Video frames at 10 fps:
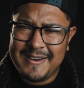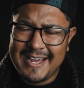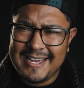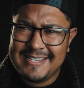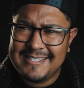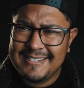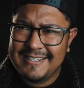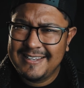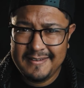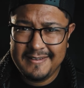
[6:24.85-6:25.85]
guys.
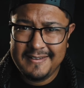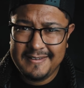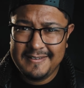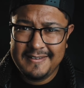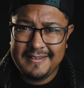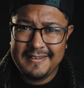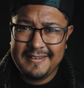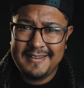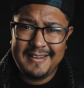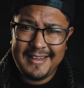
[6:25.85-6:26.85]

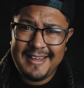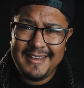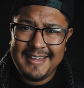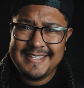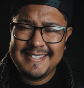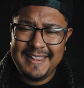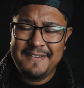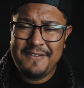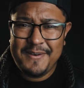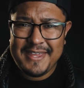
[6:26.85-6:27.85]
I guess I
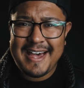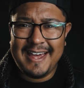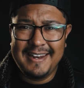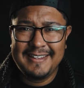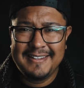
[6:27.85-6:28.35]
leave you with that.